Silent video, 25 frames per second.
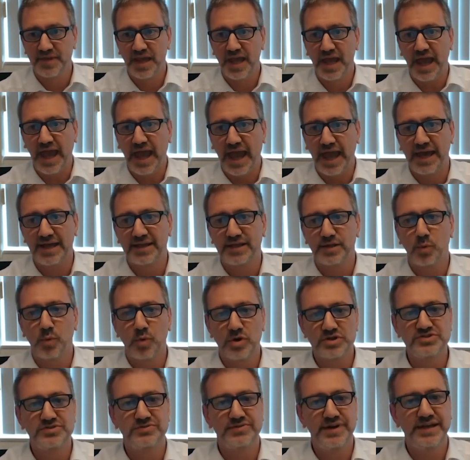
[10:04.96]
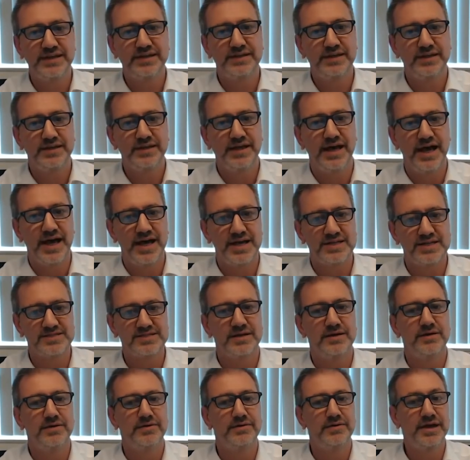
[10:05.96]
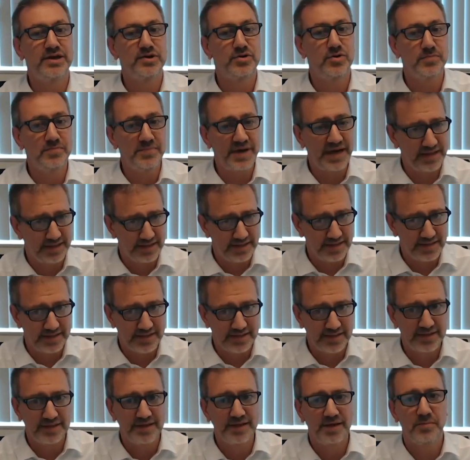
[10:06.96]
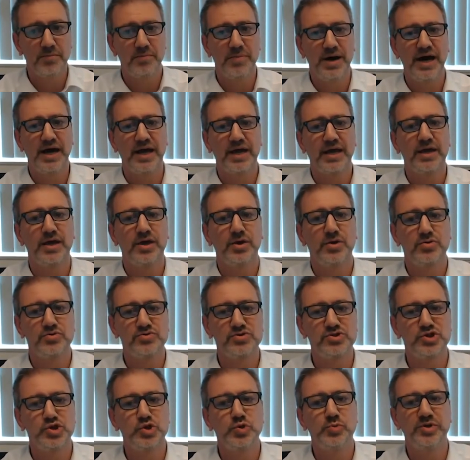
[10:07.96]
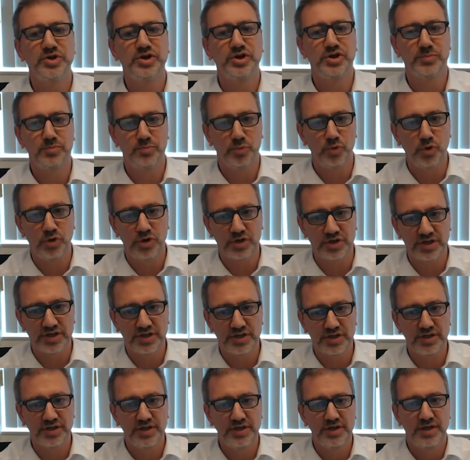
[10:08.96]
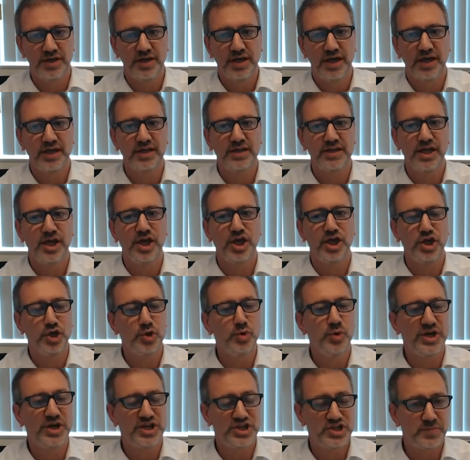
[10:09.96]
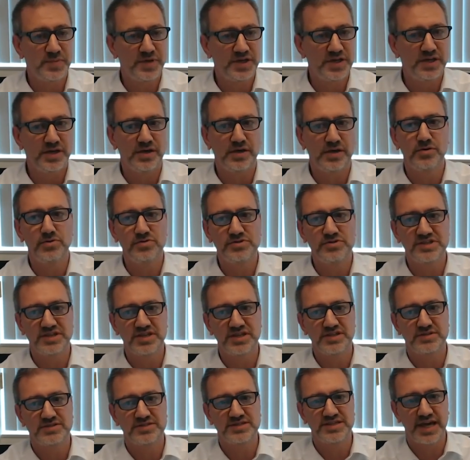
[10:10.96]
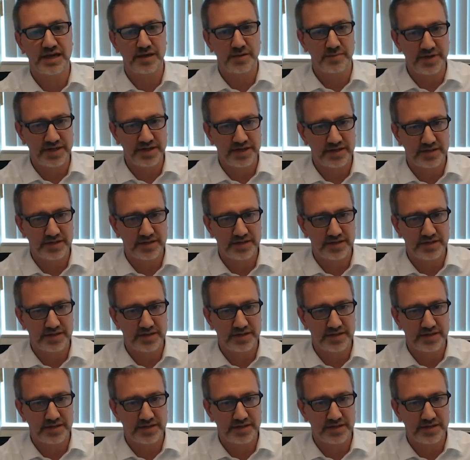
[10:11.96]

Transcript: and was rated as recommended by Consumer Report in the UHP All Season segment.